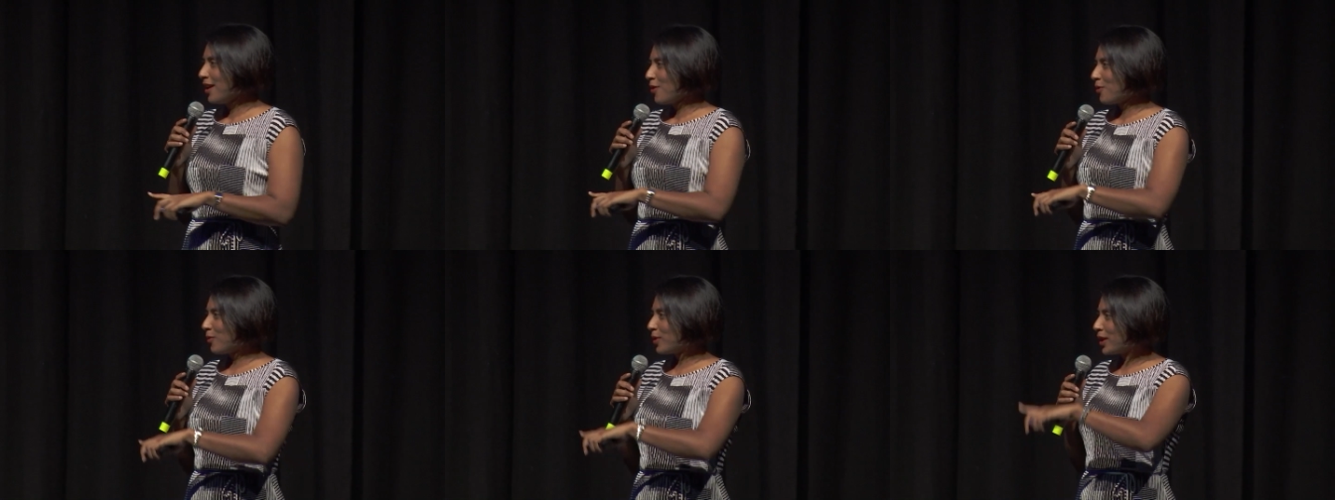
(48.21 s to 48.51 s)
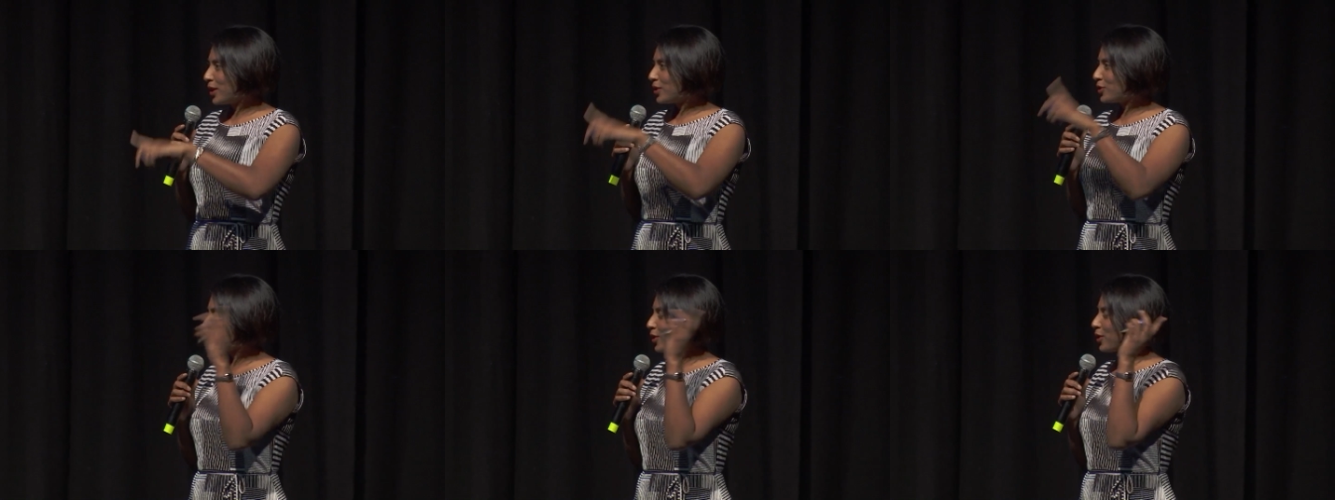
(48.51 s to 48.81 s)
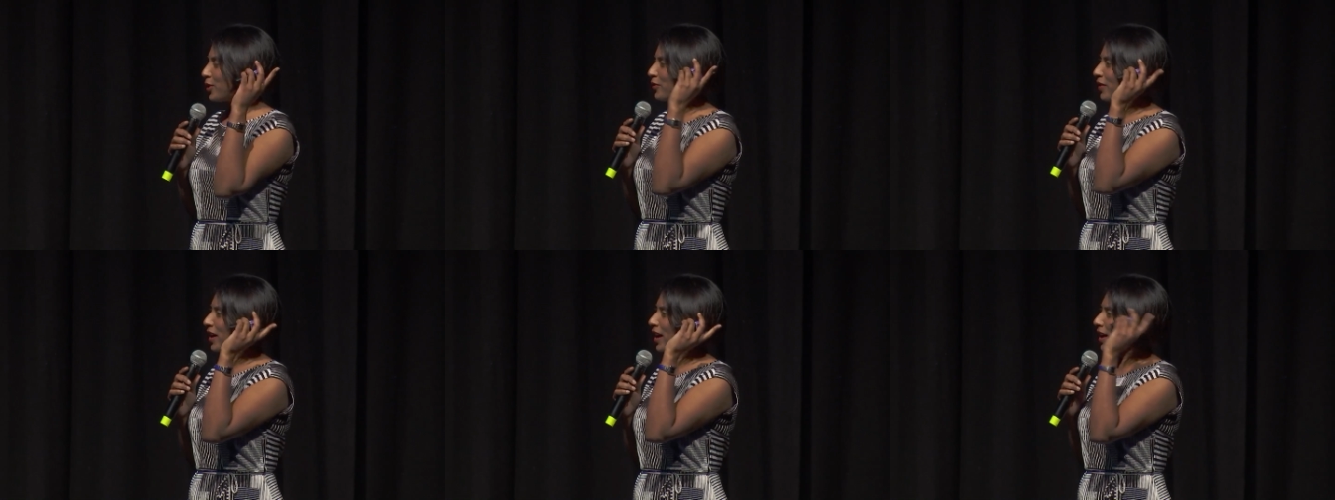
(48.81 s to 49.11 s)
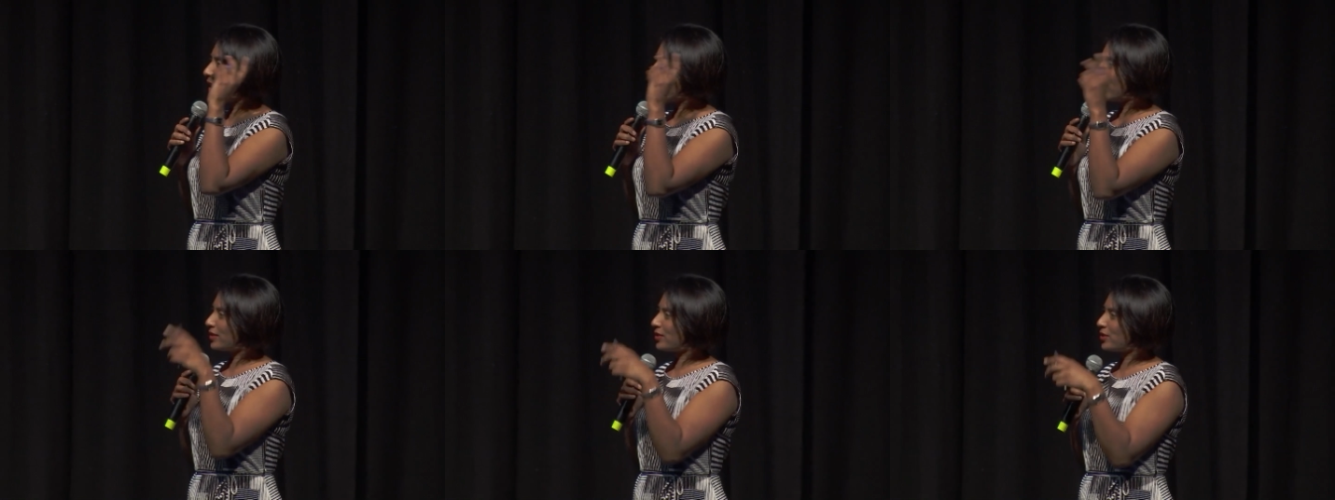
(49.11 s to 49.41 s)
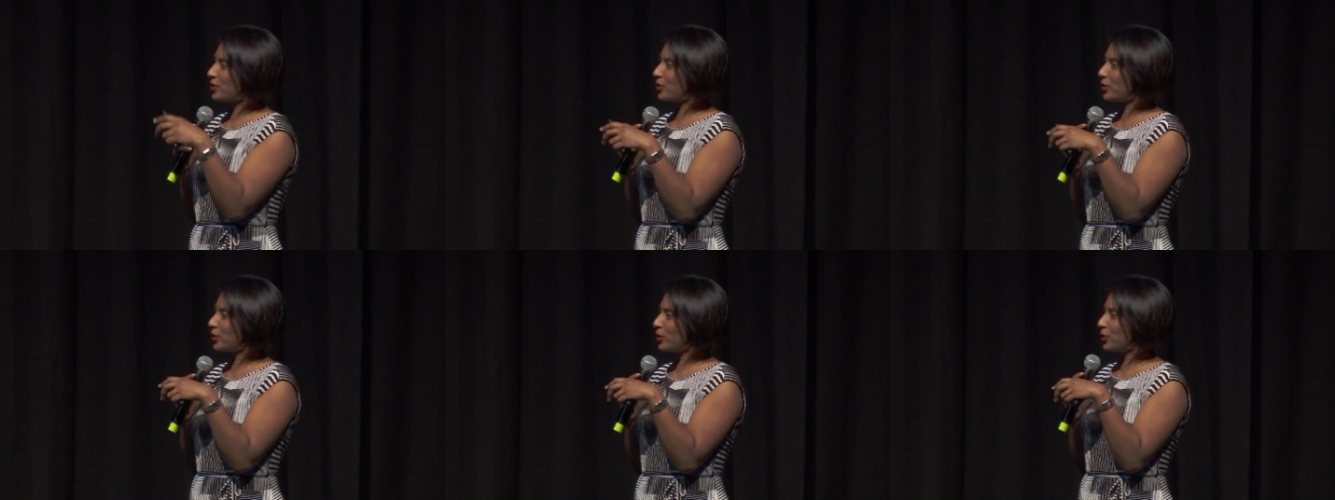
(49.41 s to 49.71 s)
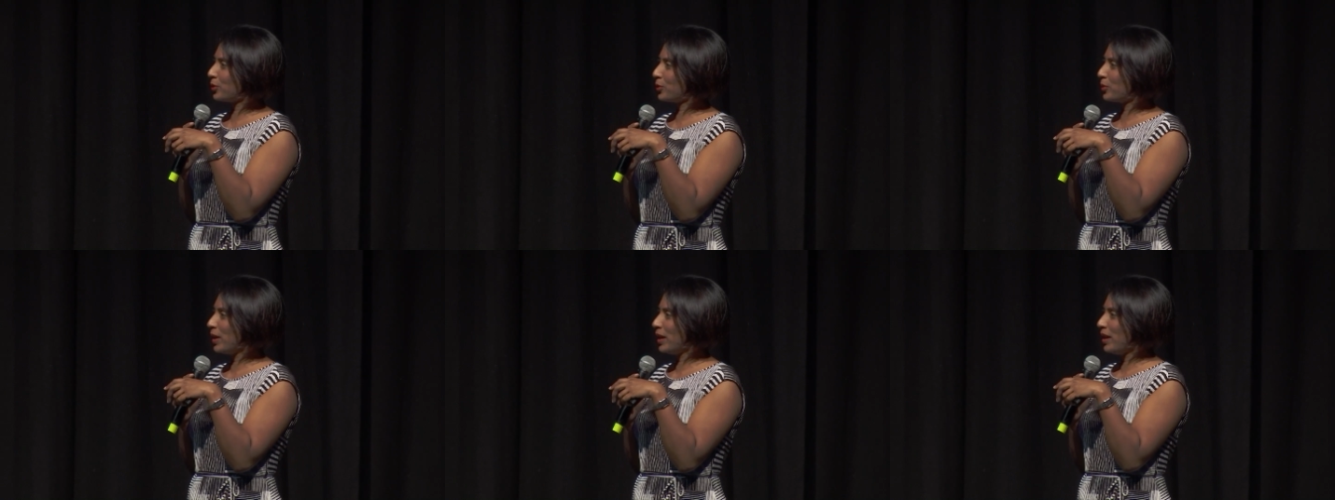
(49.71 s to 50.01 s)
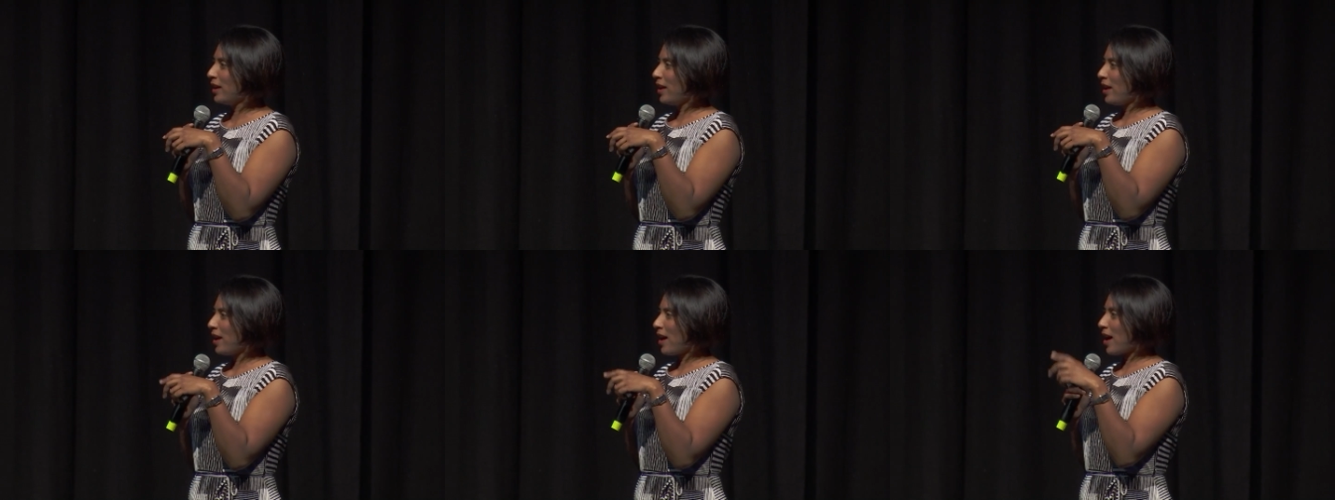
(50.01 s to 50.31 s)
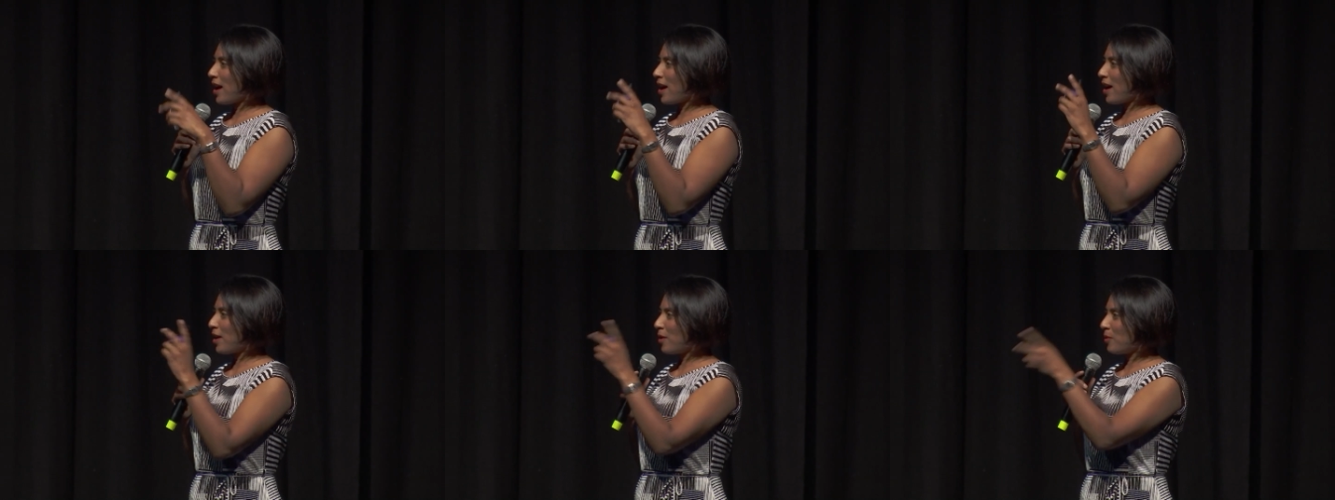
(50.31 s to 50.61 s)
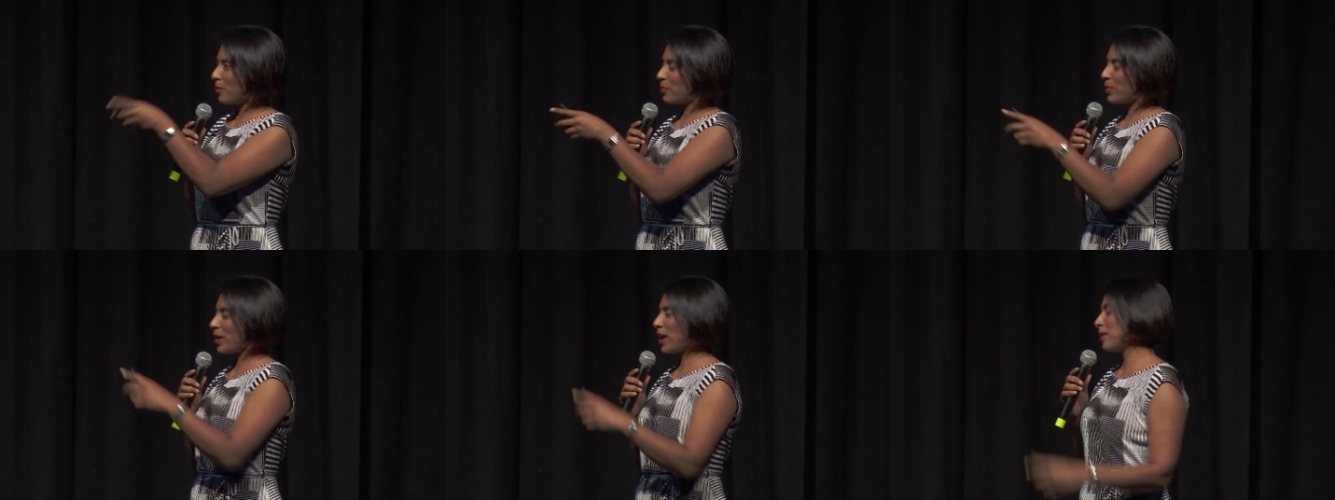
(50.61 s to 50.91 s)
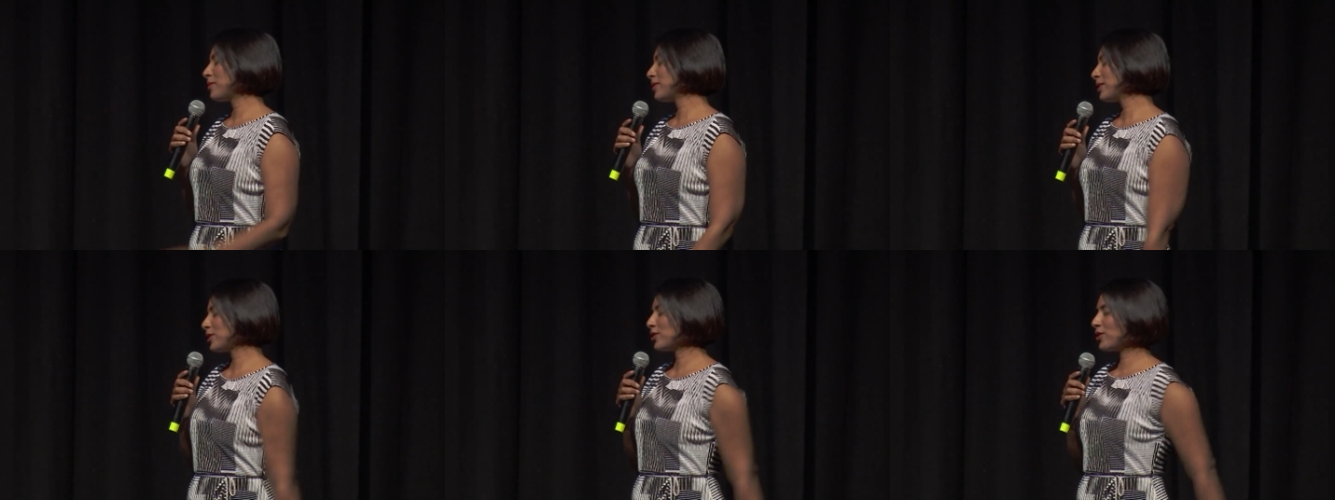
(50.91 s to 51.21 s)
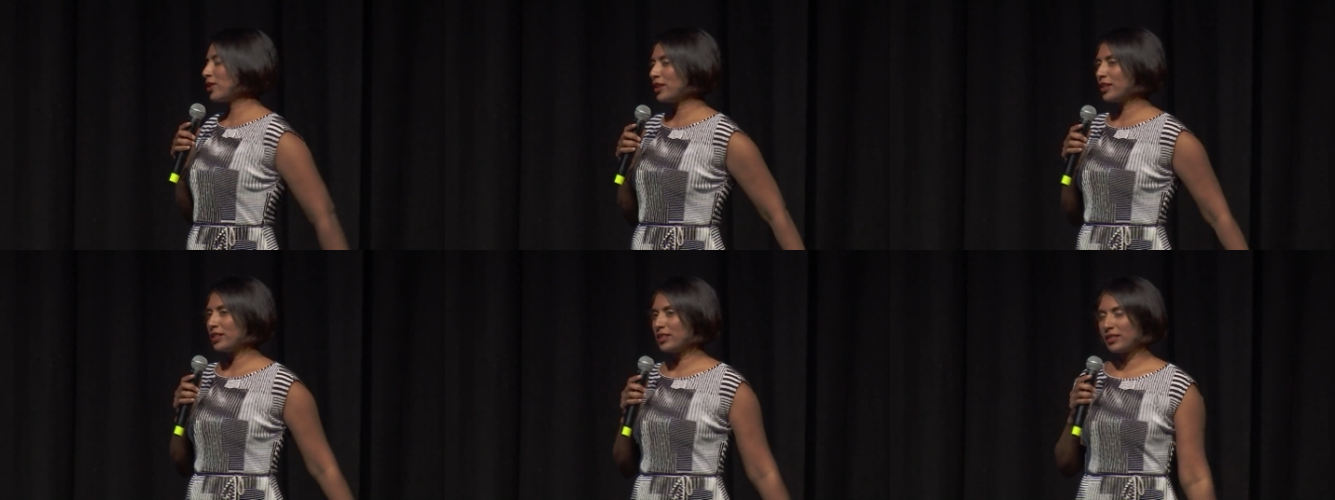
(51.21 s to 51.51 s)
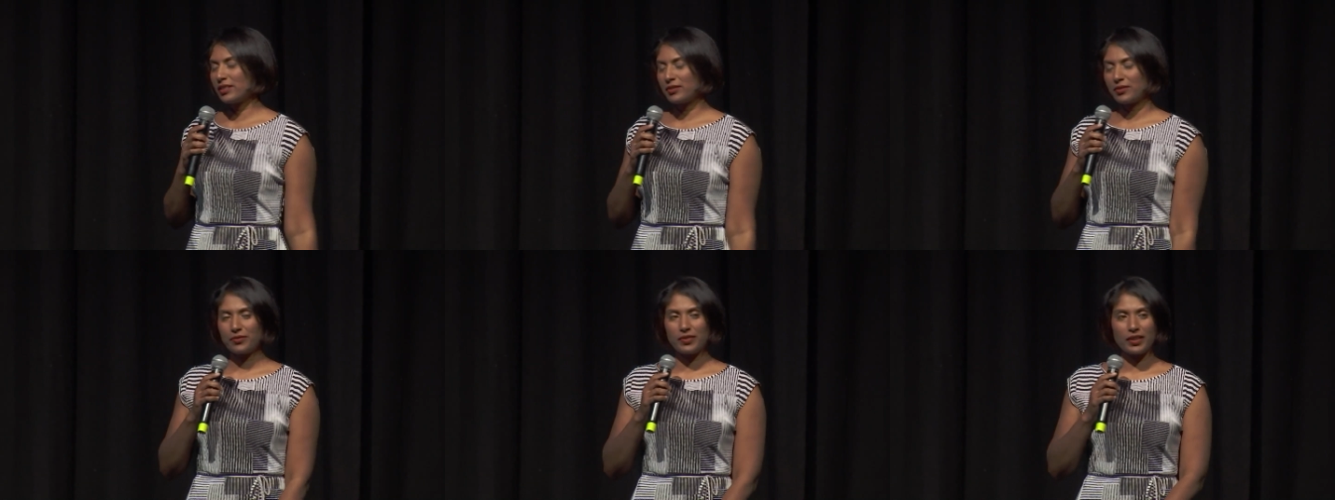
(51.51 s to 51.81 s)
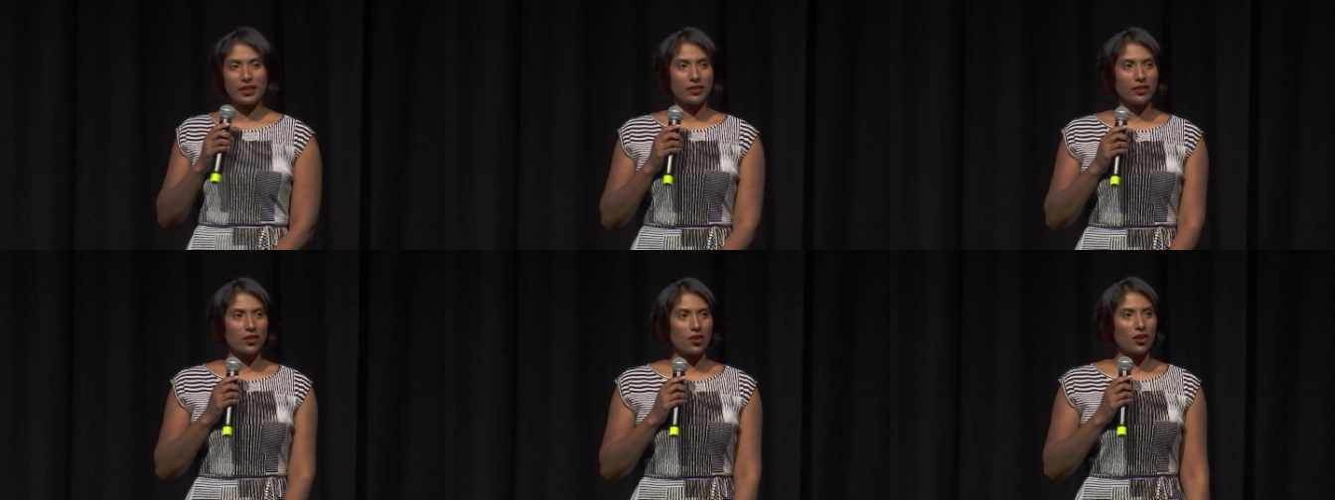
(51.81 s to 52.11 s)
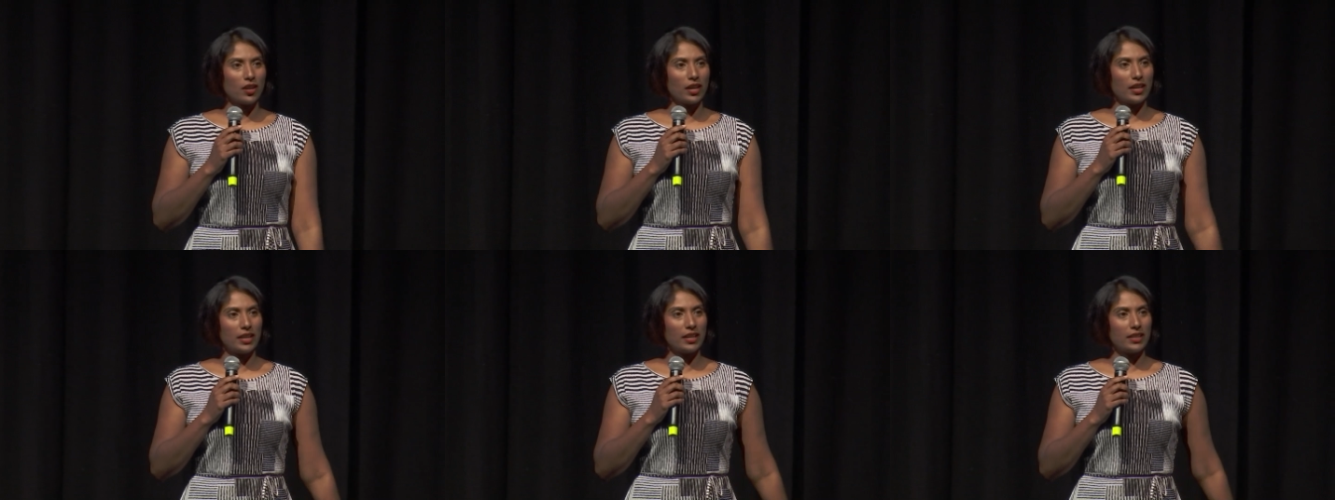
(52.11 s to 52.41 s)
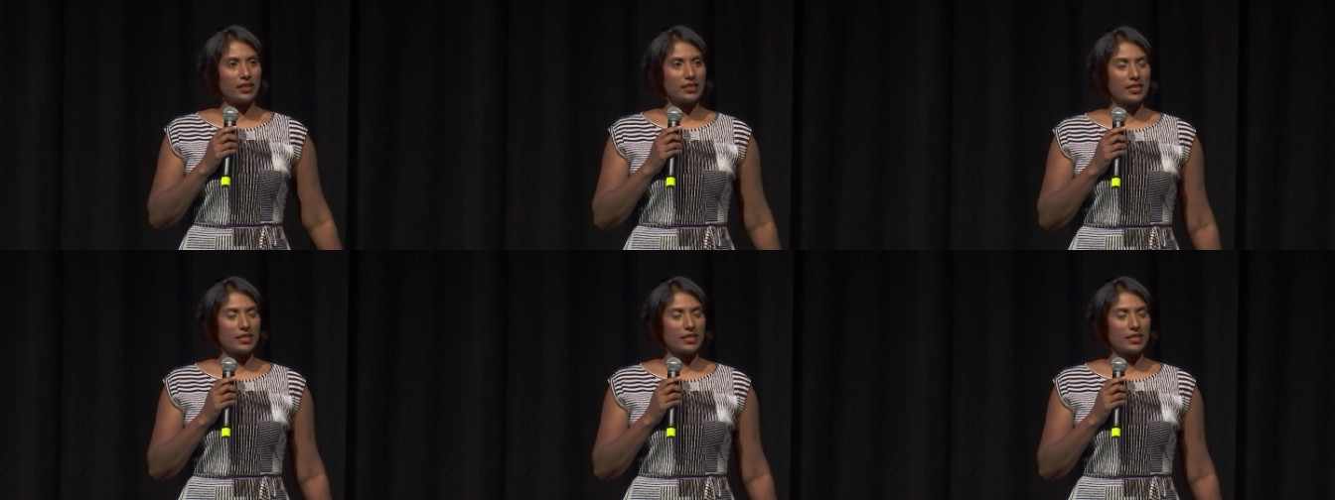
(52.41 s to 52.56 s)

When I drove out to Barb and Don's feedlot